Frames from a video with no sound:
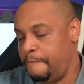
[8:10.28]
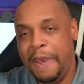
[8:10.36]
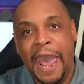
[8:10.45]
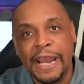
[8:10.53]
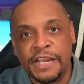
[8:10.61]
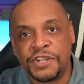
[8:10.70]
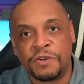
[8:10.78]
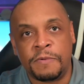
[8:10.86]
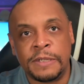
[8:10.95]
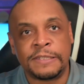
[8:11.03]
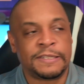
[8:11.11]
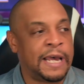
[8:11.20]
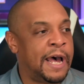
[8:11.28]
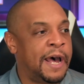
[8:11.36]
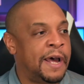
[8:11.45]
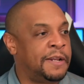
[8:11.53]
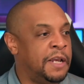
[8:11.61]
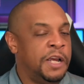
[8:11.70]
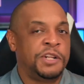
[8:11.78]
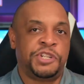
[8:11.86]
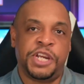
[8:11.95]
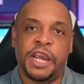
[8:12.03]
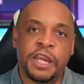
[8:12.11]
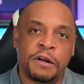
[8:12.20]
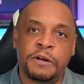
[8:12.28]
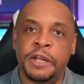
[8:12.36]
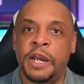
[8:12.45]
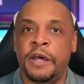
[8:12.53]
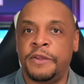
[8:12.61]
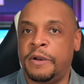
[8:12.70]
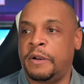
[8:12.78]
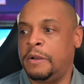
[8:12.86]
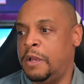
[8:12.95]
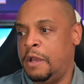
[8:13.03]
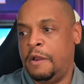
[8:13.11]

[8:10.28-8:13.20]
baggage on one side, check-in on the other,